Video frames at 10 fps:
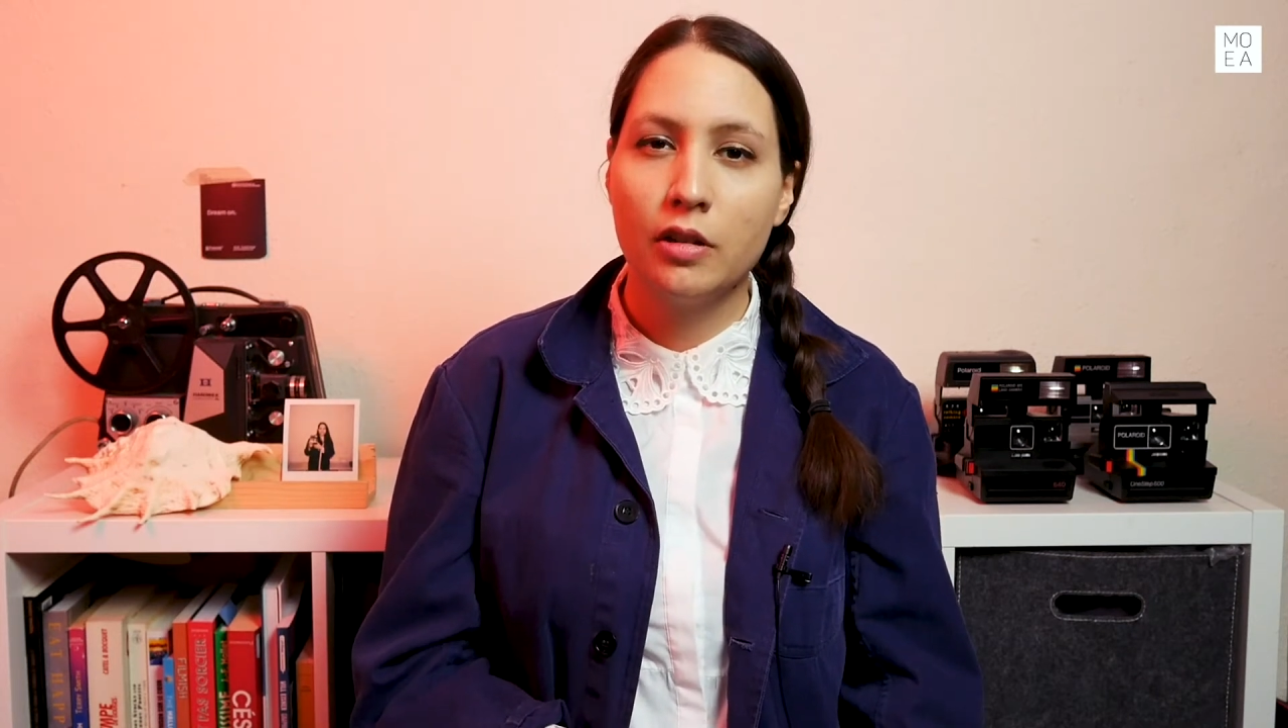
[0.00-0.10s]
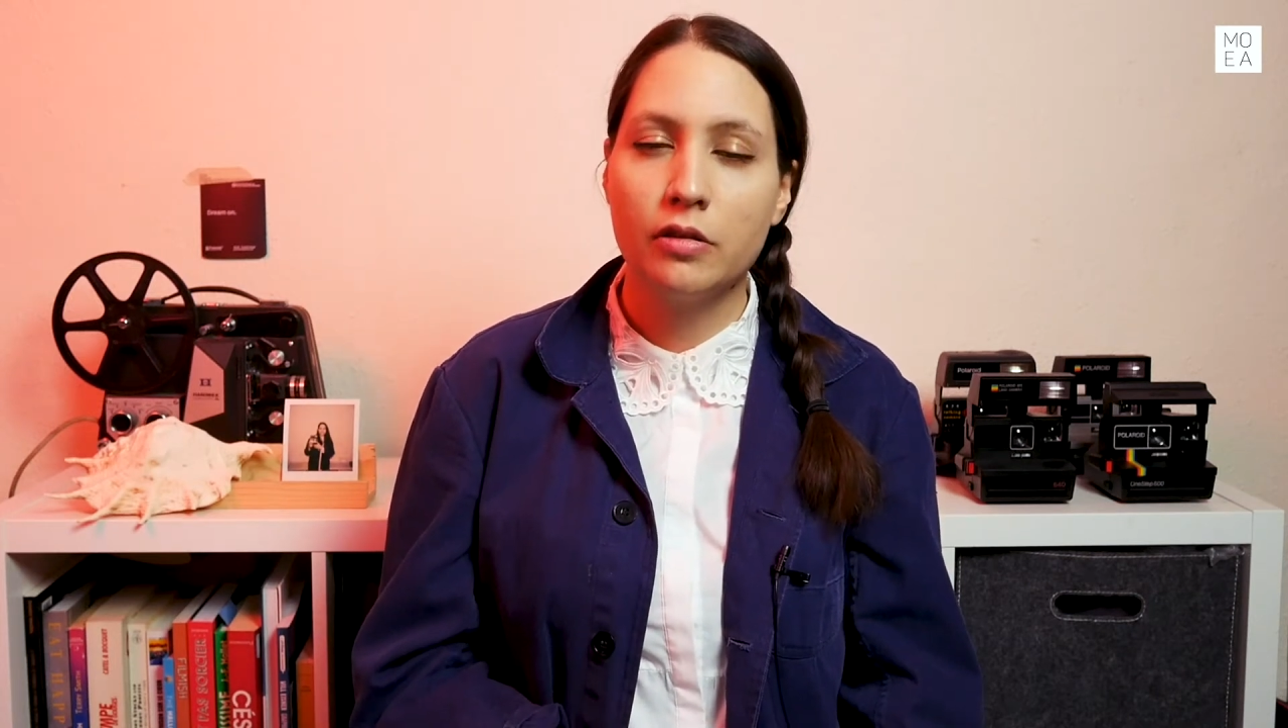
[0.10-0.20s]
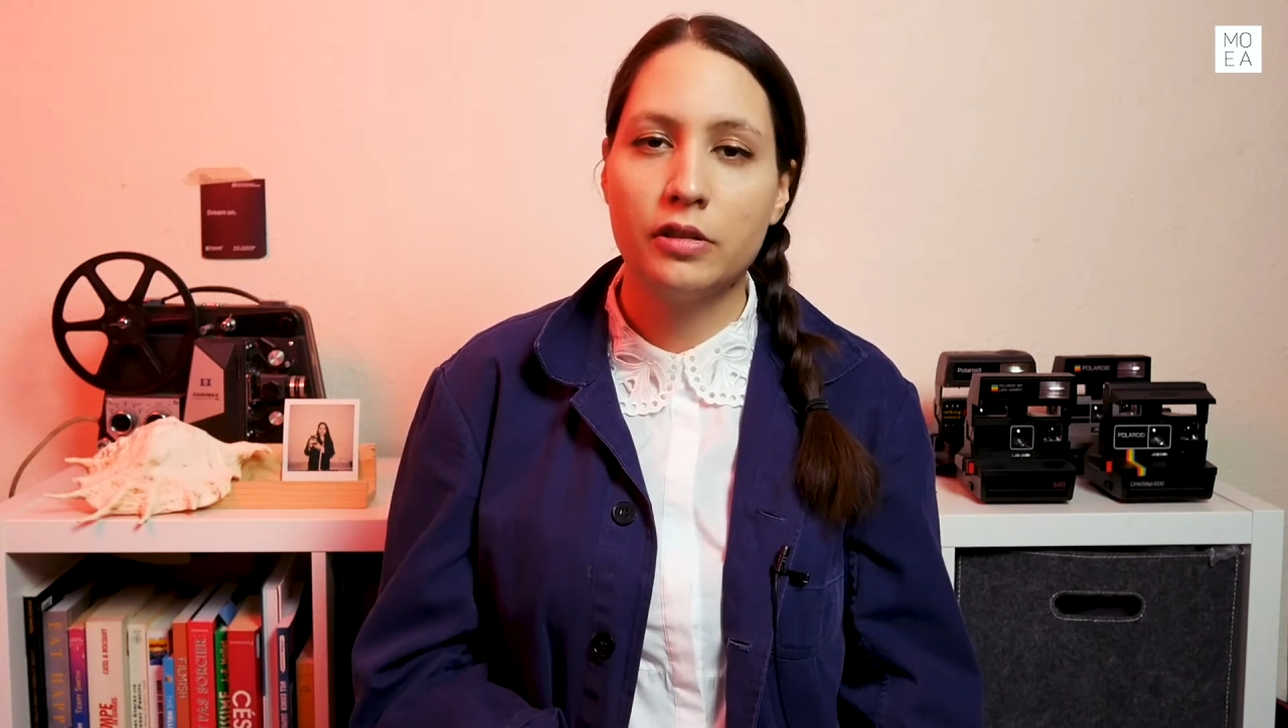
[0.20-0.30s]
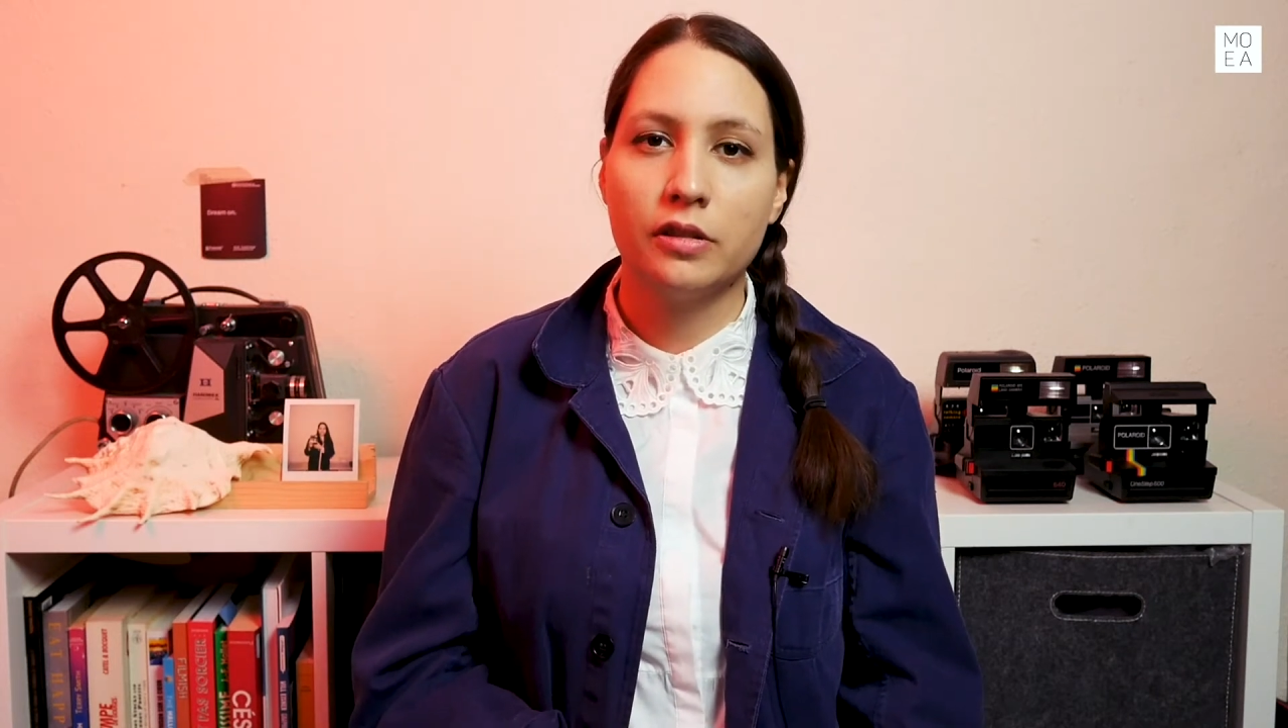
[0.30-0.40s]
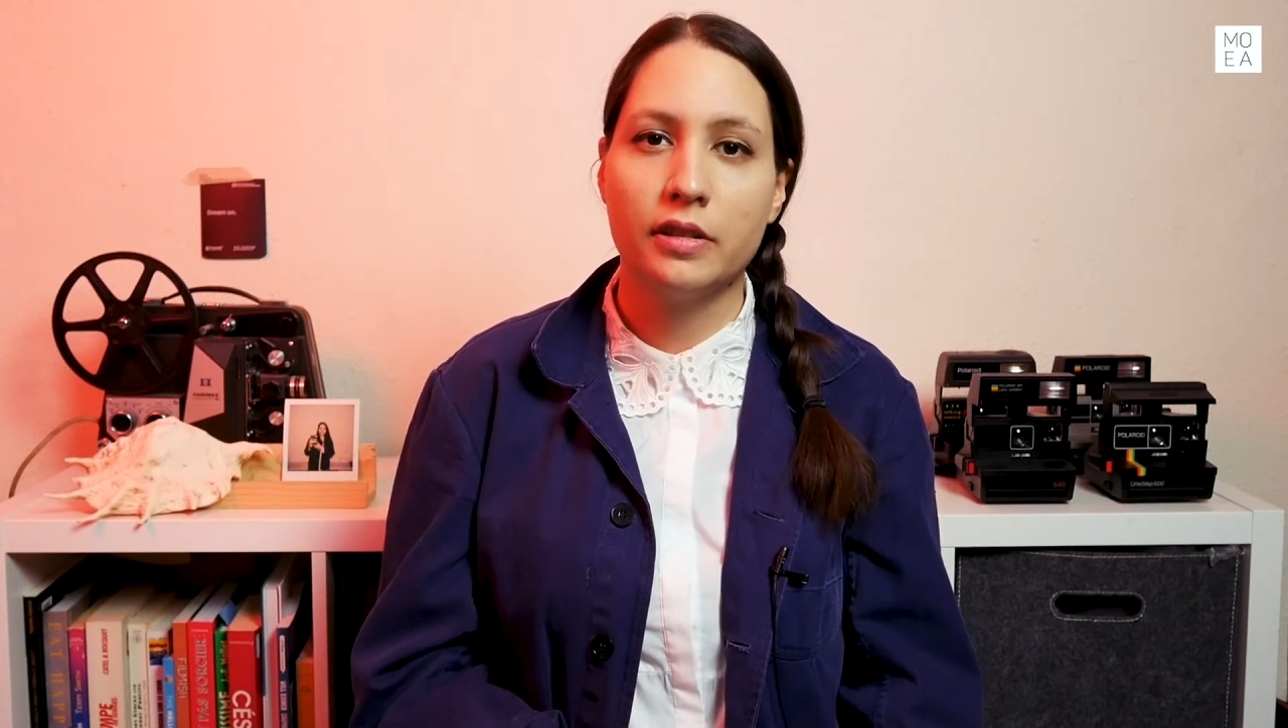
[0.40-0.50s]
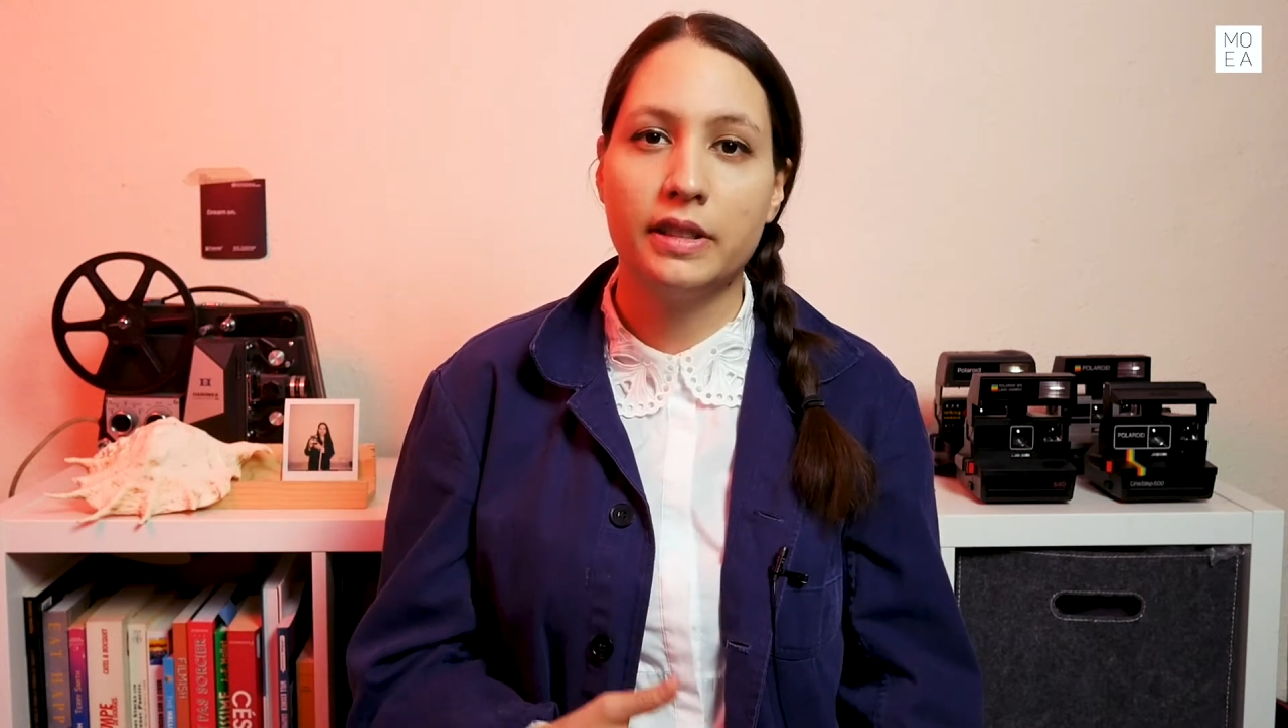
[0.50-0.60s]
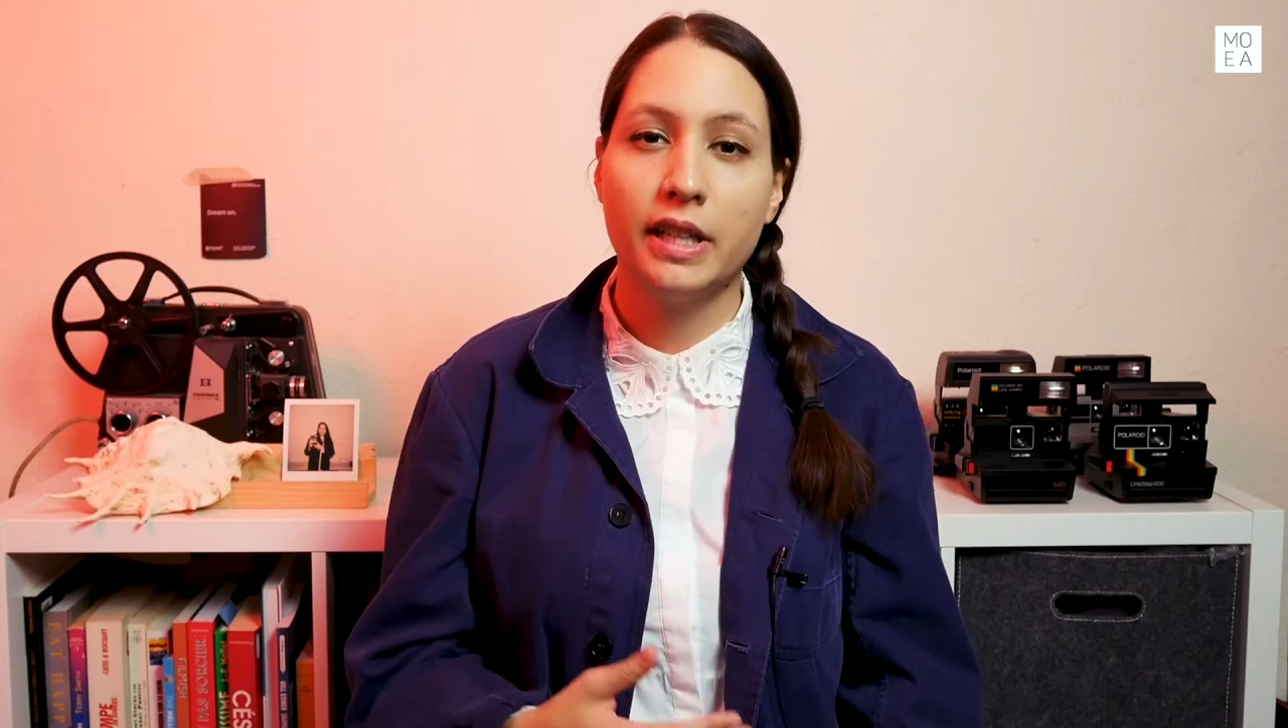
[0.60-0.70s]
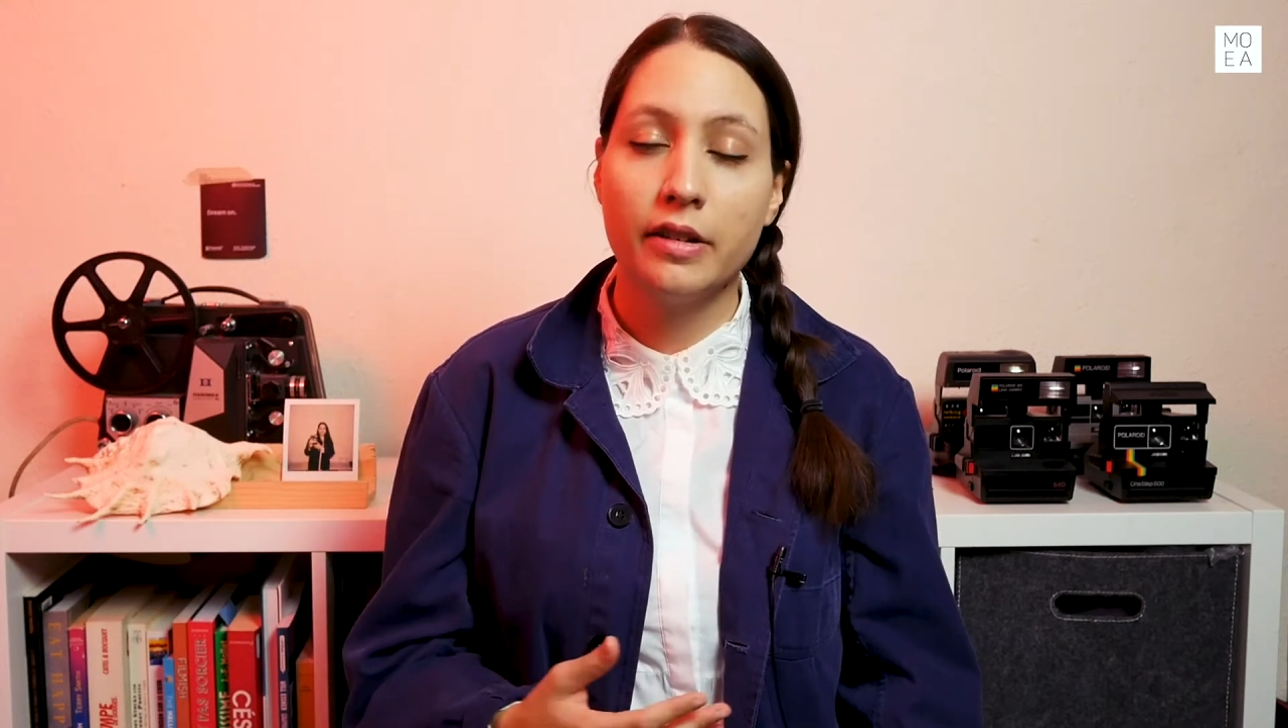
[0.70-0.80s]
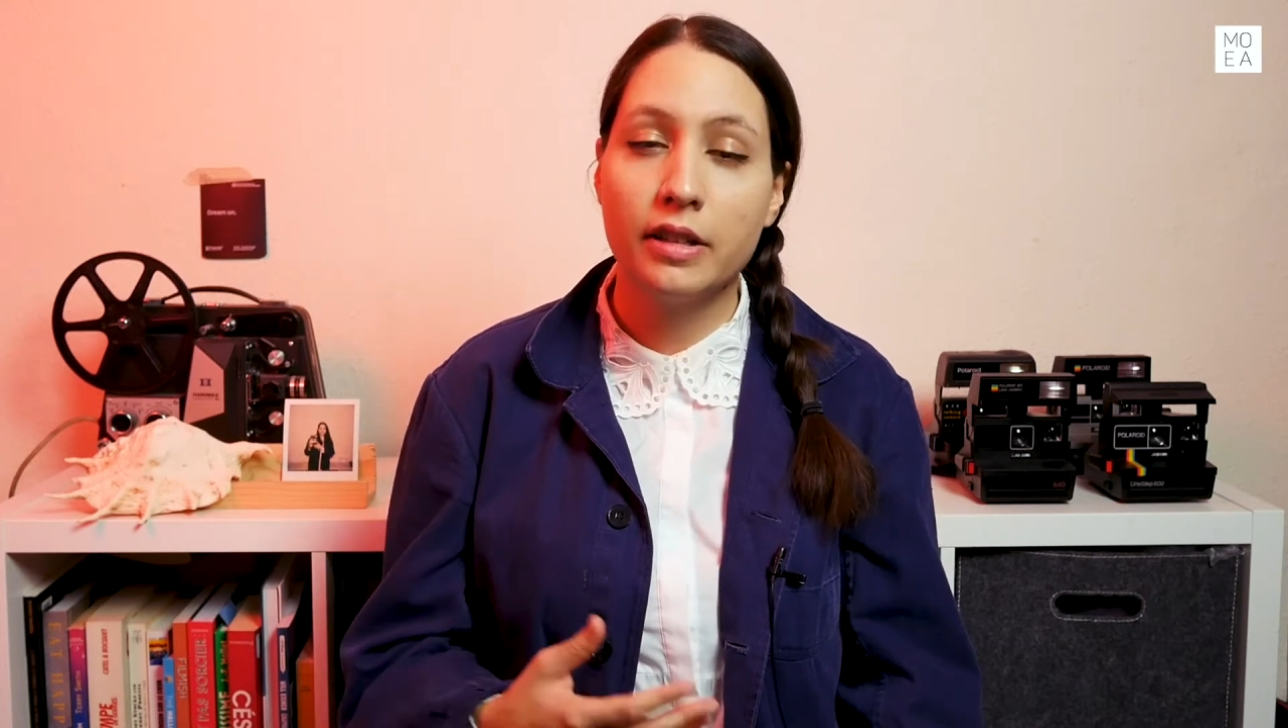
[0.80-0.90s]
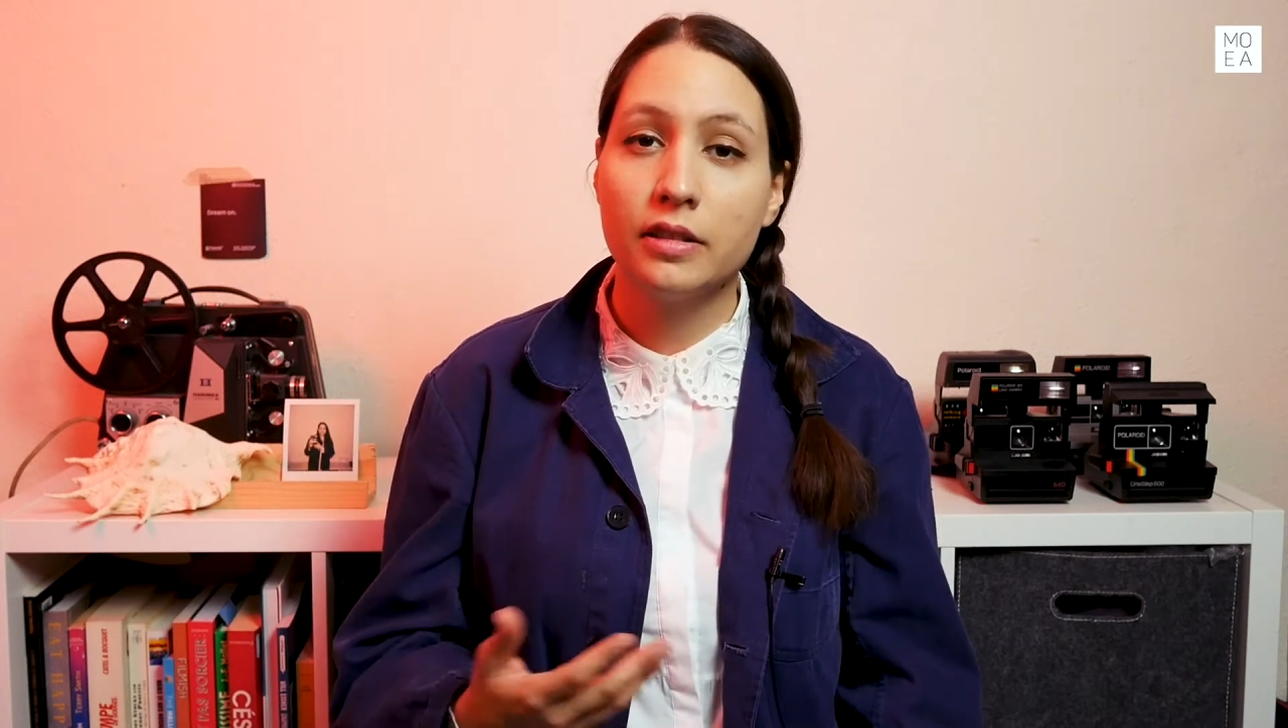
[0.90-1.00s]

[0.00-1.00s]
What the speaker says: who's in the direct